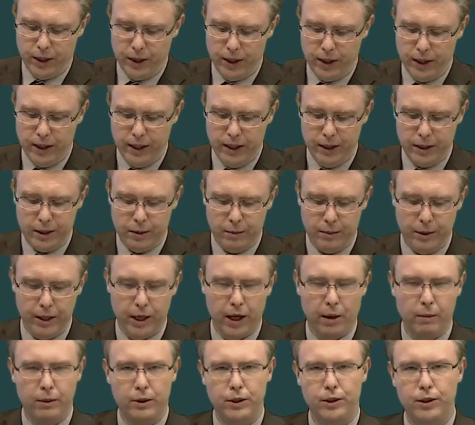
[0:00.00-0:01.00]
you need to
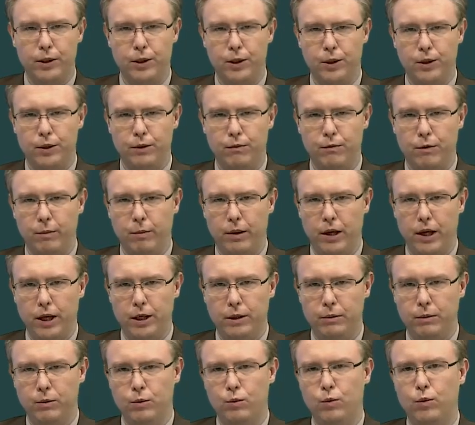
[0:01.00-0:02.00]
be able to use
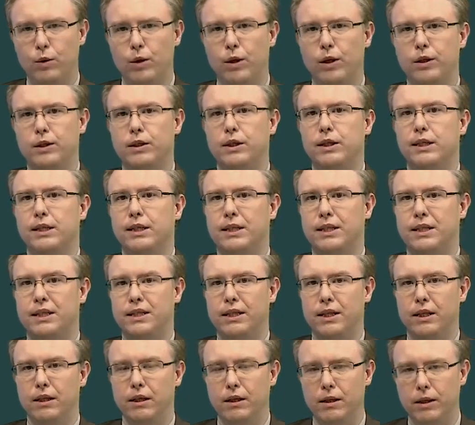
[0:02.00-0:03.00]
replacement words,
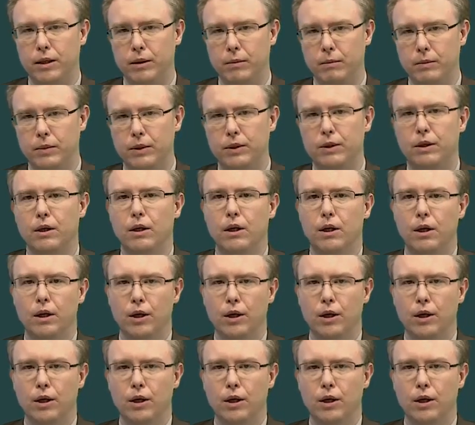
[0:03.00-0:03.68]
synonyms,